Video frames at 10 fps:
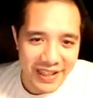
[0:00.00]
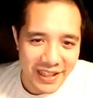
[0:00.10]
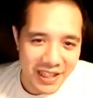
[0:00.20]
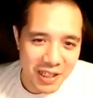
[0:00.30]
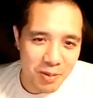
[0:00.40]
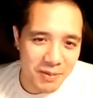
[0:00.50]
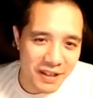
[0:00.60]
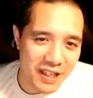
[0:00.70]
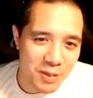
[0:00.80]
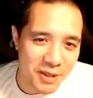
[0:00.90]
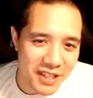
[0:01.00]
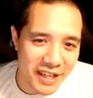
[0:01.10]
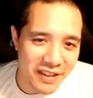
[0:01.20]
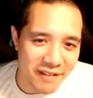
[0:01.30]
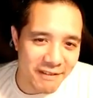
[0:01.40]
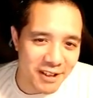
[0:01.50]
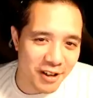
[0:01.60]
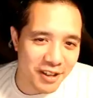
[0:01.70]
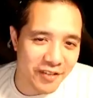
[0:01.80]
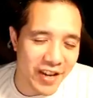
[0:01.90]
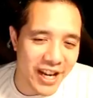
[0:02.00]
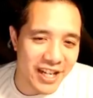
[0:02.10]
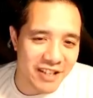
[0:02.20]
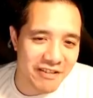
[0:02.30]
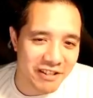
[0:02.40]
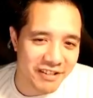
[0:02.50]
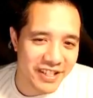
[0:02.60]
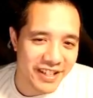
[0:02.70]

This was the result of 80 scrolls.